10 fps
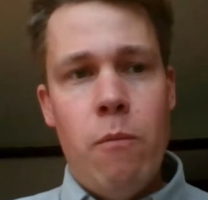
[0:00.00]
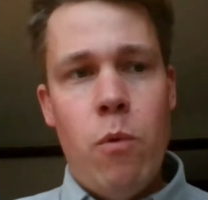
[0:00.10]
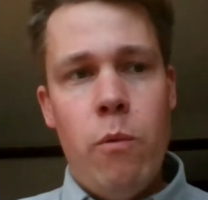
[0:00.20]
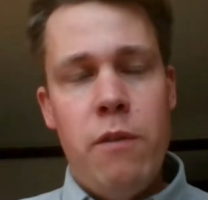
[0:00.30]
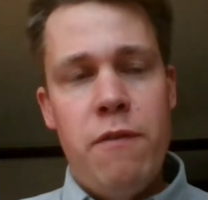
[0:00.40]

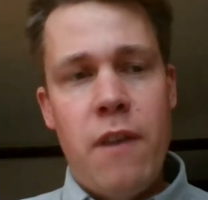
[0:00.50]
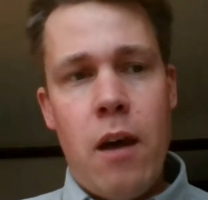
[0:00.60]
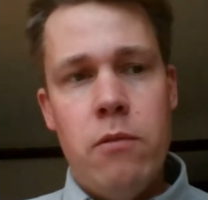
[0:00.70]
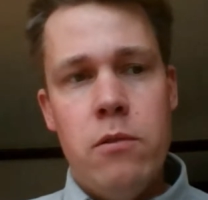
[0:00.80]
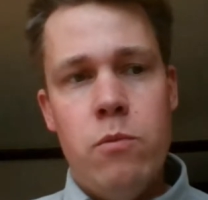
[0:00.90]
And what we
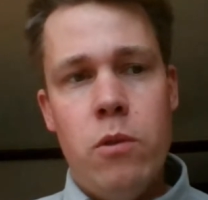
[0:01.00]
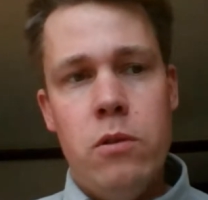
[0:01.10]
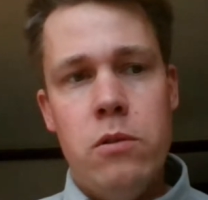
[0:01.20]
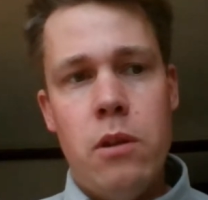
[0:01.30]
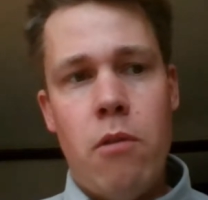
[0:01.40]
found
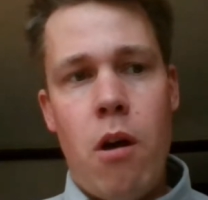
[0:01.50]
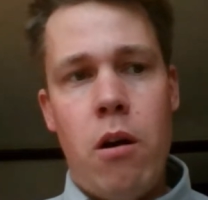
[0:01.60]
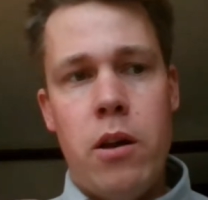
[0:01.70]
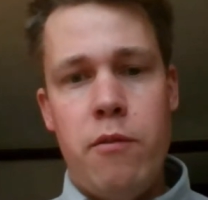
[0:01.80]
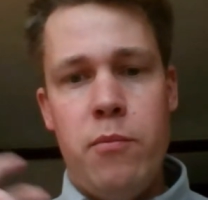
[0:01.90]
was there
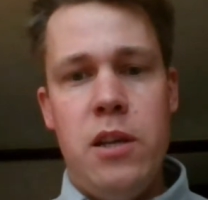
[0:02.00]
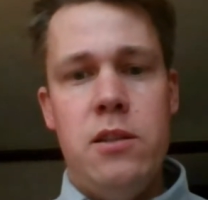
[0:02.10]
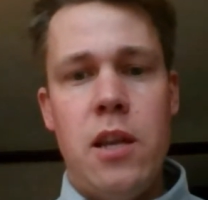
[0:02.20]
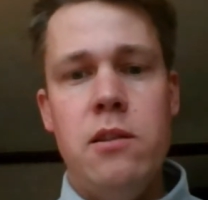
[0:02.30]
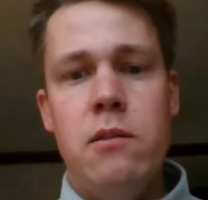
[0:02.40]
are government
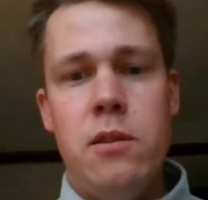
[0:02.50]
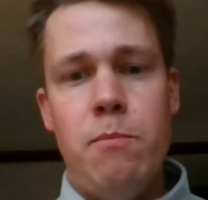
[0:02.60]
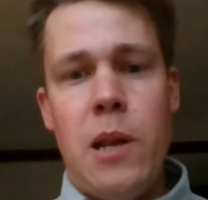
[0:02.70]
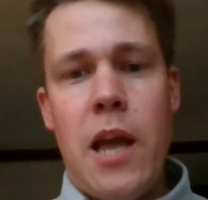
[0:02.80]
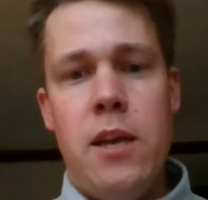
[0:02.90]
incentives
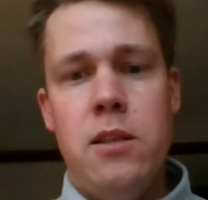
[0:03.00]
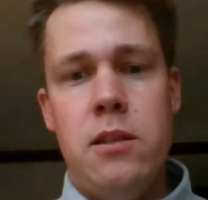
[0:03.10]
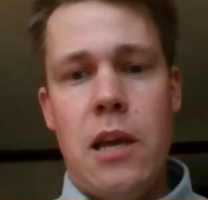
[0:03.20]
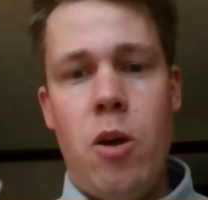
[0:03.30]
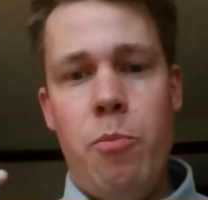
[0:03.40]
in
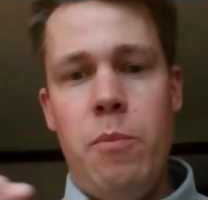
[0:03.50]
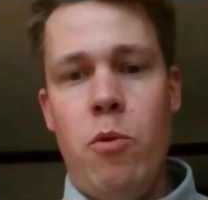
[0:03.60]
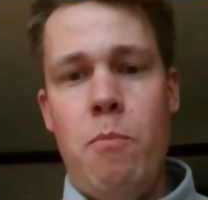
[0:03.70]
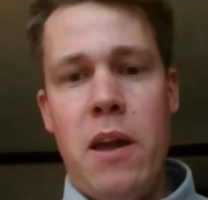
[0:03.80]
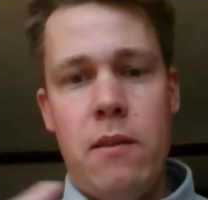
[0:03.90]
place to help
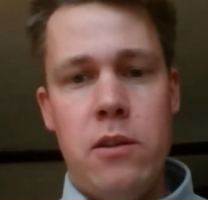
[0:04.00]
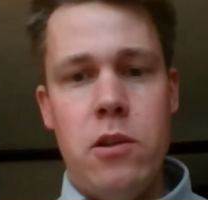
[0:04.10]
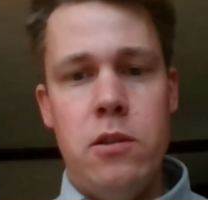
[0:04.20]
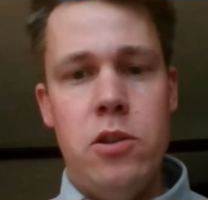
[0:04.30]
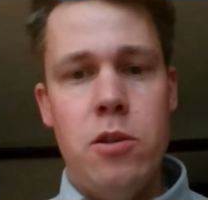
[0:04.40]
people make that
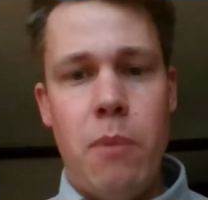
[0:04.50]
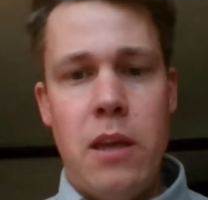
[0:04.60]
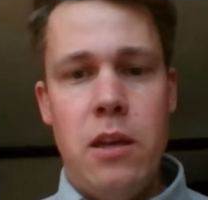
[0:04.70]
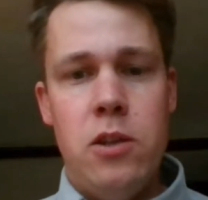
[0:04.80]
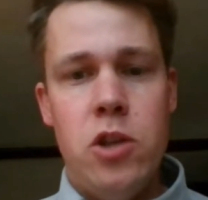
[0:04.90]
transition,
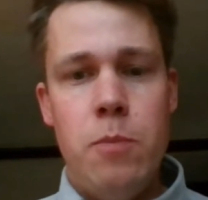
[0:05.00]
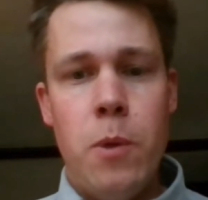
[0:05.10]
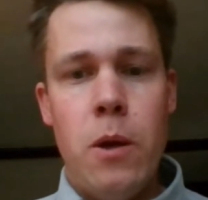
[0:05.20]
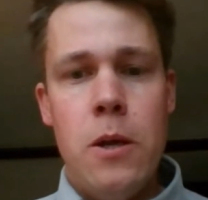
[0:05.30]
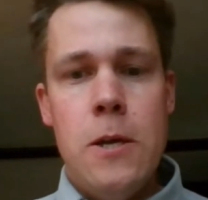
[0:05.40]
make it
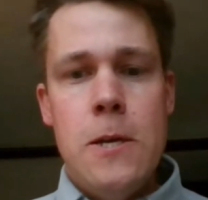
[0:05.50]
cheaper.